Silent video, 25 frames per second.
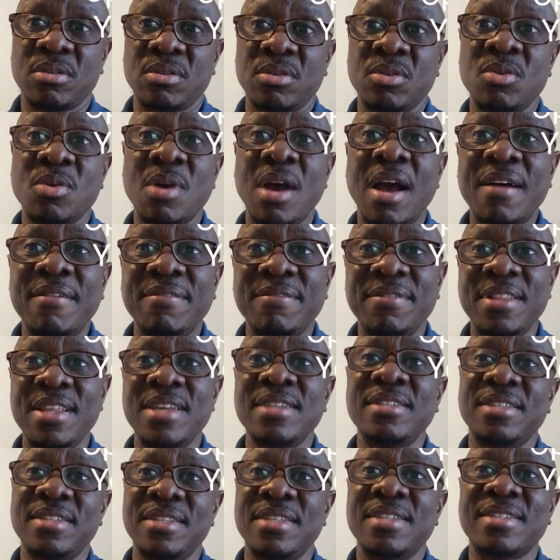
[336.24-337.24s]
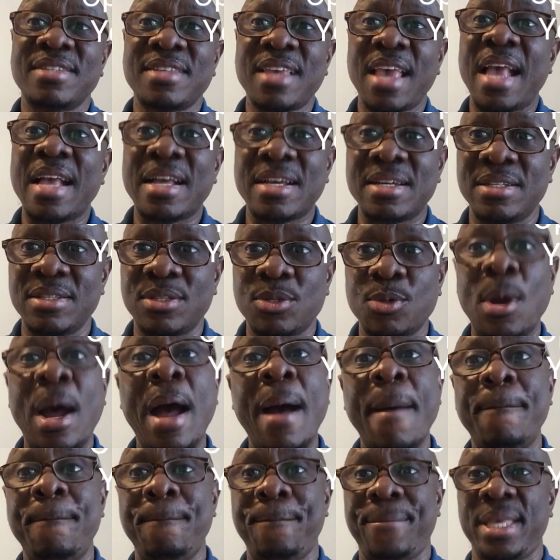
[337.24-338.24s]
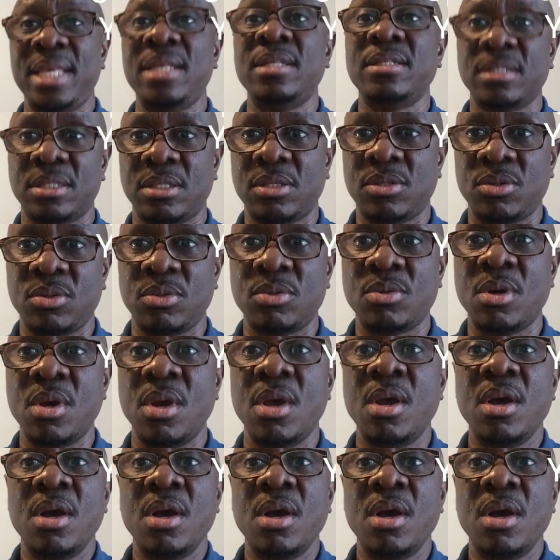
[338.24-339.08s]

You have less than a second to appeal to